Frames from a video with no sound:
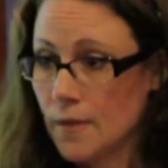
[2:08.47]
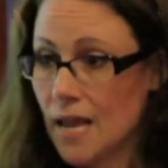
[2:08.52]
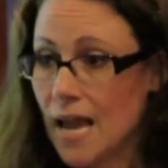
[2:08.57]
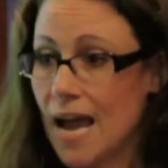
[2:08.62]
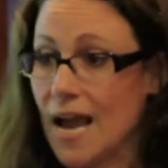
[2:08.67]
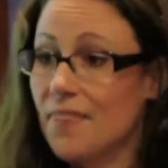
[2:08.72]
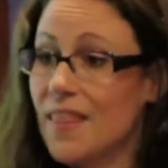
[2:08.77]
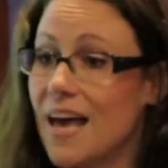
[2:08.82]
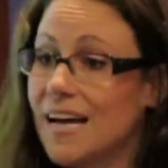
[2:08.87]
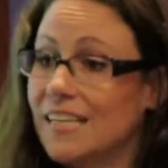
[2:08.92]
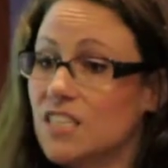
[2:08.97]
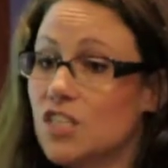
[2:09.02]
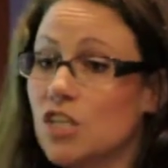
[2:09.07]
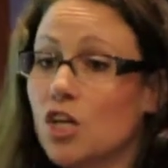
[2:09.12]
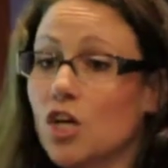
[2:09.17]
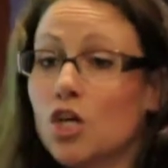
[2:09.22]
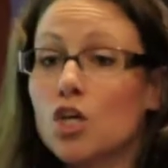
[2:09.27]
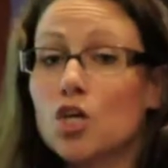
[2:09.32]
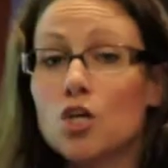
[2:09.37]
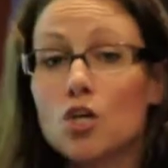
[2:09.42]
And that's an
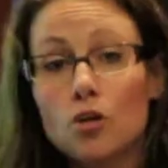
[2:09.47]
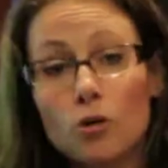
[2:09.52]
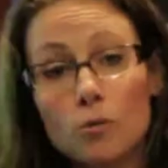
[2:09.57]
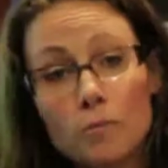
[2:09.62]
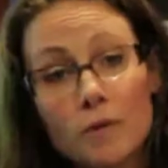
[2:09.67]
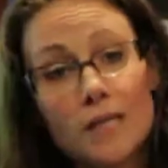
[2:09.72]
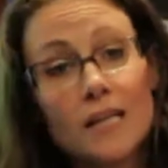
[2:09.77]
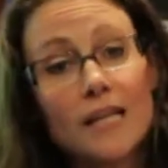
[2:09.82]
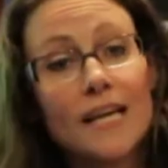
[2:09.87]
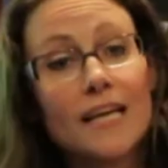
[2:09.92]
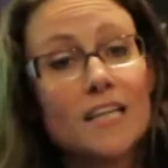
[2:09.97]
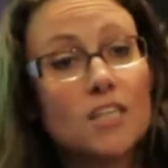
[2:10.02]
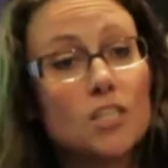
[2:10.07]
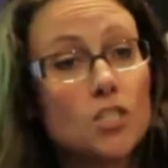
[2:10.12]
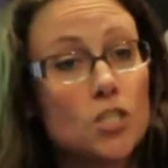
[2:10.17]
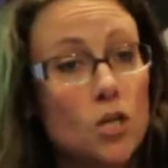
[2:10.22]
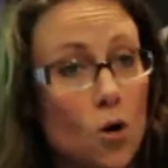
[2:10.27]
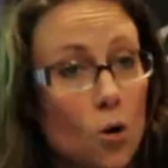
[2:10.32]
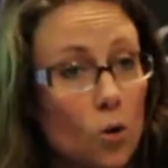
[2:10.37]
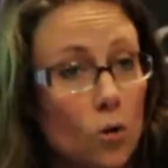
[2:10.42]
accumulated
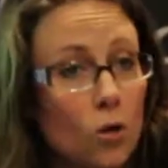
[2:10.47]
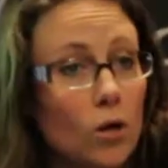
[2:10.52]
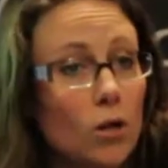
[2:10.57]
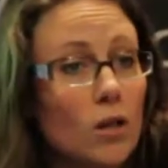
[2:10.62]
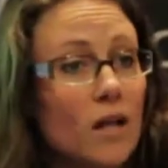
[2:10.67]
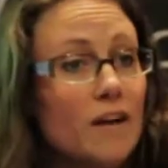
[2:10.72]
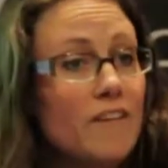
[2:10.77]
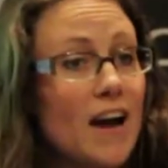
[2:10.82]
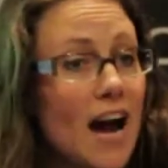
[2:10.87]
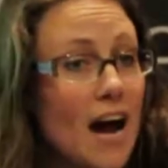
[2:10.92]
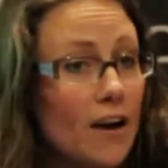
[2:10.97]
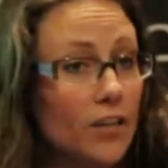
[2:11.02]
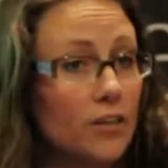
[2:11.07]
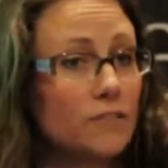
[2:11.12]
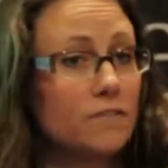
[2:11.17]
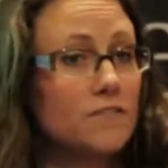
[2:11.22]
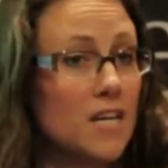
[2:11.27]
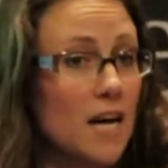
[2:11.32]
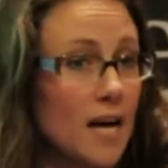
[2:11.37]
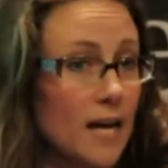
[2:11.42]
total of how
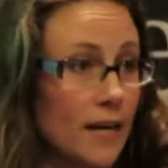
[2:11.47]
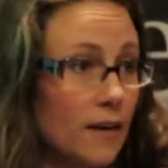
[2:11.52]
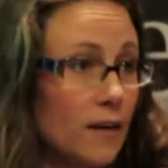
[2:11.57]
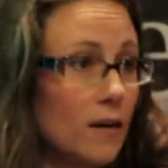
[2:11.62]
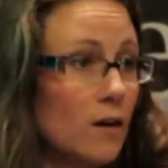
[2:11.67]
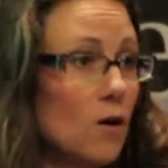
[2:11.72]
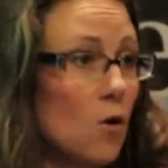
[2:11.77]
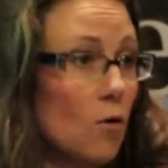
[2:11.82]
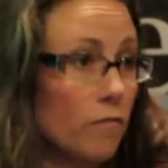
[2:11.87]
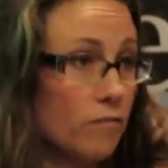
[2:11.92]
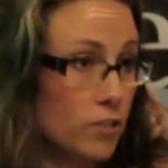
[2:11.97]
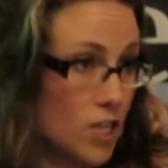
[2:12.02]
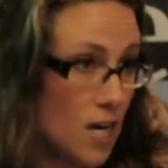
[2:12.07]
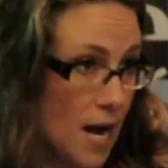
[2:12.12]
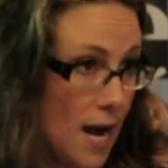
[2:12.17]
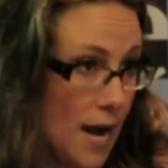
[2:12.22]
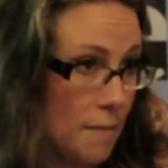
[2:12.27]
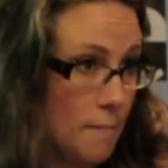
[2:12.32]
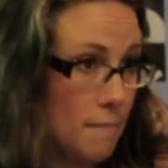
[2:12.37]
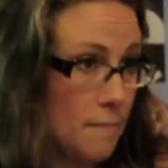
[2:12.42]
you've done over
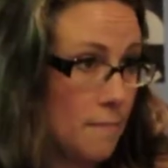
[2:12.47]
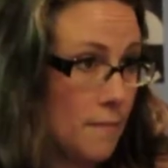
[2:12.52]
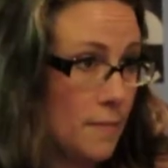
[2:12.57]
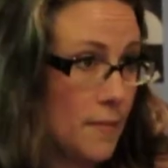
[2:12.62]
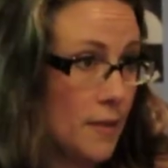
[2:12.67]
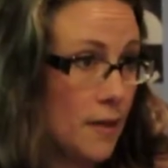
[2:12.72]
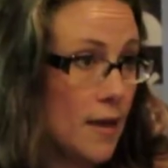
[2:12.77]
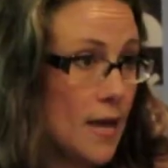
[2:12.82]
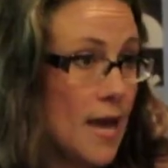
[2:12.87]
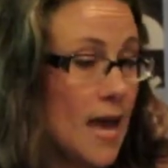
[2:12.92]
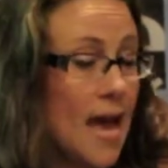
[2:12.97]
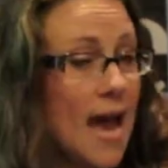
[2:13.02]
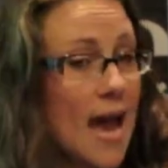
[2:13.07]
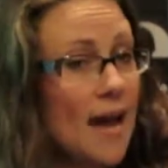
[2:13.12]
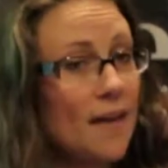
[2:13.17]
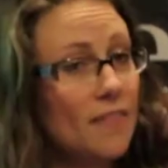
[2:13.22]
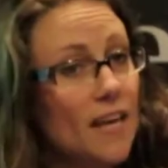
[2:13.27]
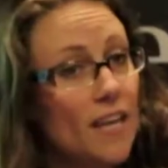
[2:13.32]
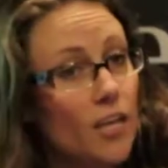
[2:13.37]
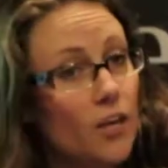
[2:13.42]
time.
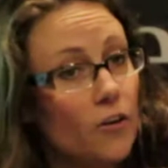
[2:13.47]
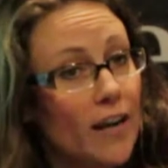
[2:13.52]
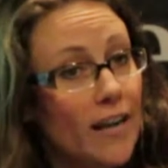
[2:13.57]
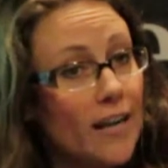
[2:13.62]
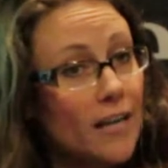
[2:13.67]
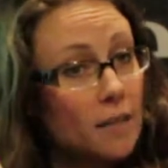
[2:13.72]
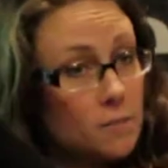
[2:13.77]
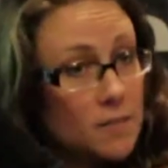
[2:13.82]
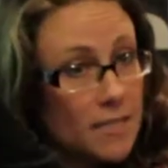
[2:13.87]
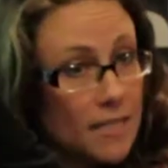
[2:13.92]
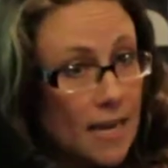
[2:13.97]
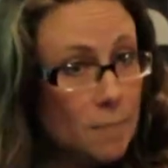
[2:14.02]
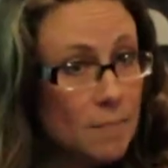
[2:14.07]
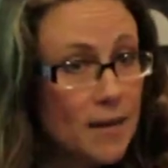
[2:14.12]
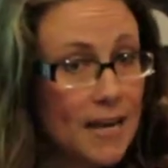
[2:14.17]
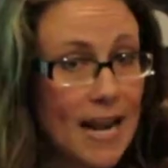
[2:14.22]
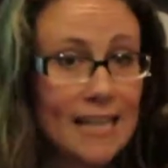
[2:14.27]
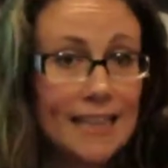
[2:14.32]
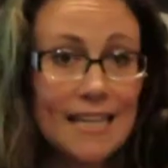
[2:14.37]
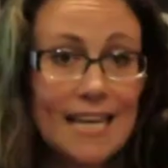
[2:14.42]
And then your income
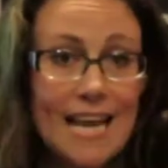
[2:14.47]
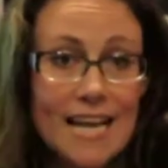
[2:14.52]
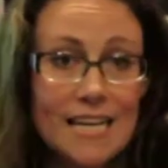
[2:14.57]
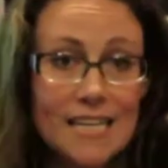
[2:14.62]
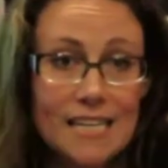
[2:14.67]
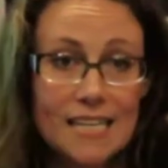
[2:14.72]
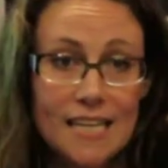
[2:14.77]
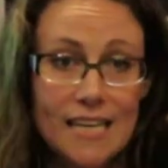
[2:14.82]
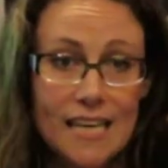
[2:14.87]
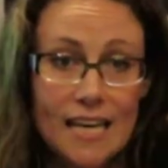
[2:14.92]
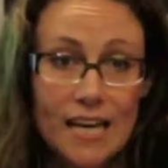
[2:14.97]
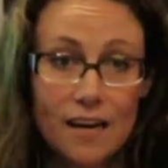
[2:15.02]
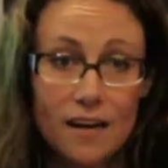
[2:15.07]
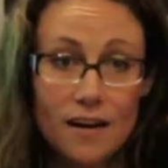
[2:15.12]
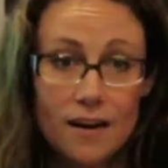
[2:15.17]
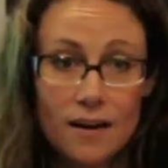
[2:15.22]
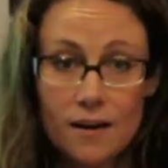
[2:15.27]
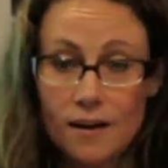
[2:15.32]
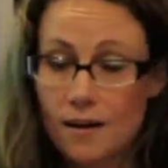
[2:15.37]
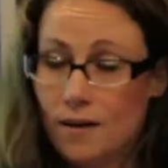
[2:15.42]
statement at the end of the
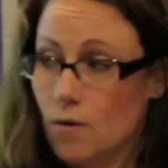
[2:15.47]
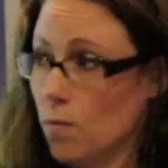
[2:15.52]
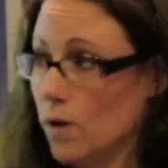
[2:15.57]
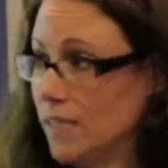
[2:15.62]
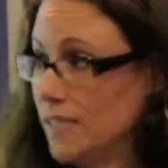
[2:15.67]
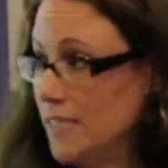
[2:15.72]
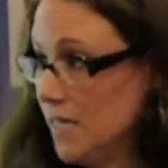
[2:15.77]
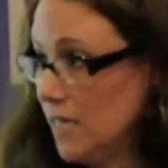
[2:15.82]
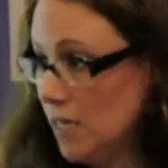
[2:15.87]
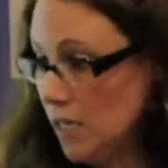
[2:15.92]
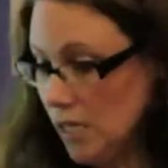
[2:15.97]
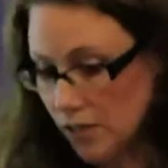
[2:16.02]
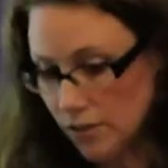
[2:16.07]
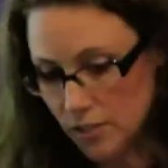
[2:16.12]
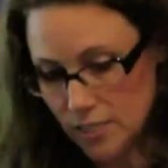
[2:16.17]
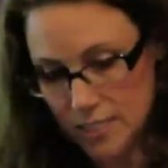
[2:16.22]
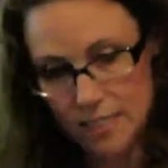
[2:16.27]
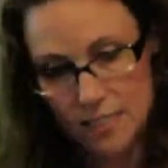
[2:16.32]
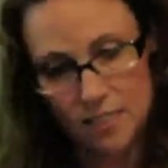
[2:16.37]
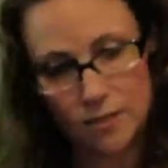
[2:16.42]
year, once it
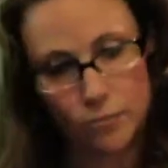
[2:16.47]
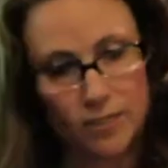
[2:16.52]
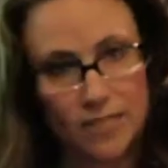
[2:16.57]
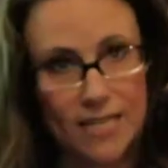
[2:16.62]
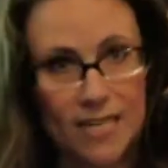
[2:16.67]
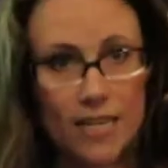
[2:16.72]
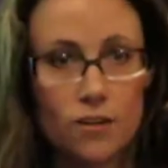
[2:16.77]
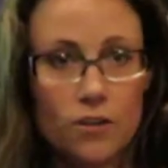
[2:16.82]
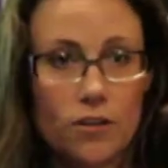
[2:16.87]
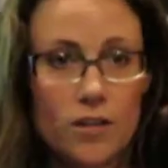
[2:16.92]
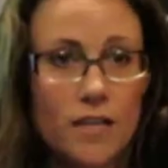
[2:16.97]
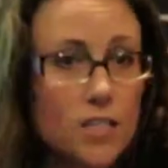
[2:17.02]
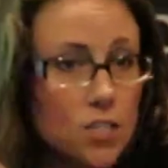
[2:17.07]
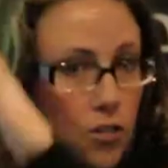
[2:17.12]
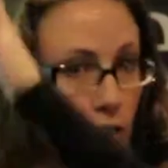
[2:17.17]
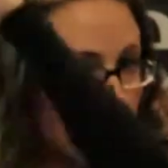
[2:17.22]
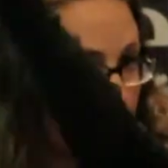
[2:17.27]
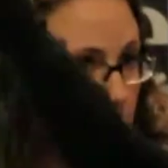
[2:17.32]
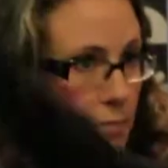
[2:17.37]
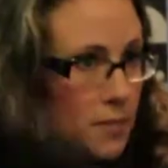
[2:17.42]
clears into retained earnings, your
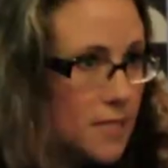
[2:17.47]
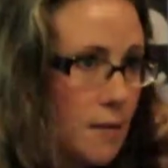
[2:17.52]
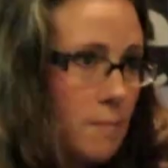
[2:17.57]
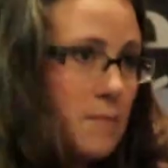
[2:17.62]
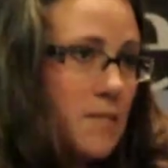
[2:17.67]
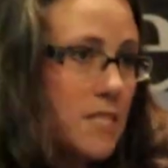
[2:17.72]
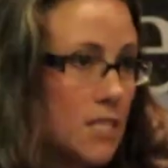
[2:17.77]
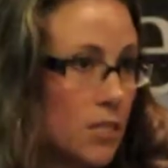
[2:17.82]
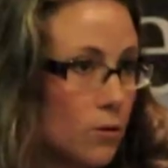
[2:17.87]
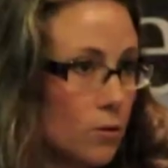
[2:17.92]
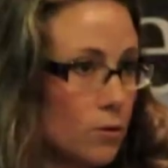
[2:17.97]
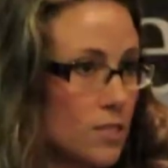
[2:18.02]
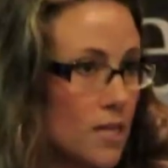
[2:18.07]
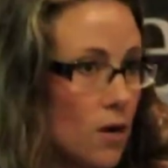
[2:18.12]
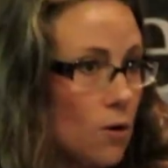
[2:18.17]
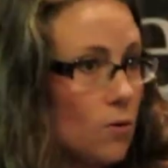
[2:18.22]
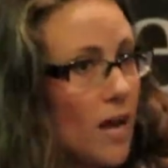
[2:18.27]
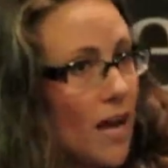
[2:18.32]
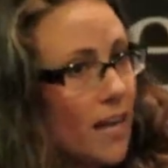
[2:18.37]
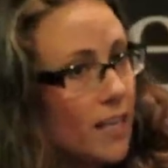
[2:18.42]
income statement zeroes
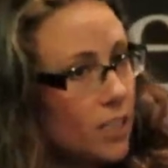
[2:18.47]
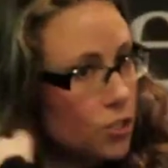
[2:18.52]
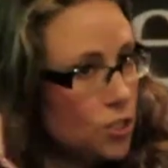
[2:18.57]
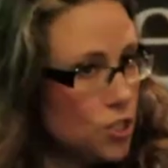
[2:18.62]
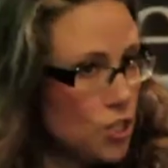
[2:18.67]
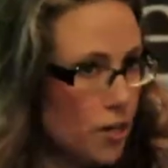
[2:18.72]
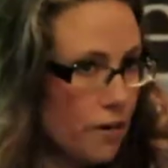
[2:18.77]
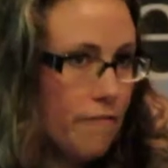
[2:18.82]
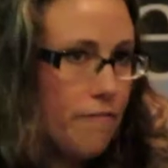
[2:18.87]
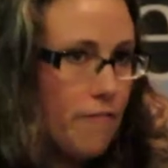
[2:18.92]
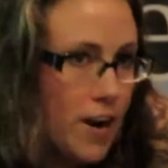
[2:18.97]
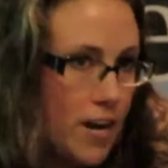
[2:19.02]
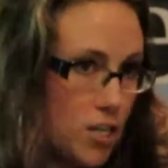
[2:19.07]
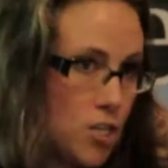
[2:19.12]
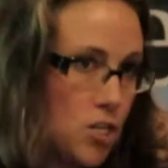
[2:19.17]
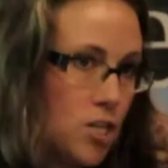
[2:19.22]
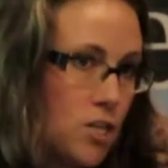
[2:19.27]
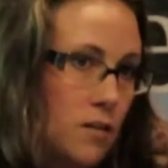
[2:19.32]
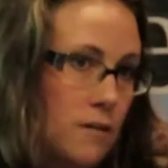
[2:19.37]
out and you start fresh.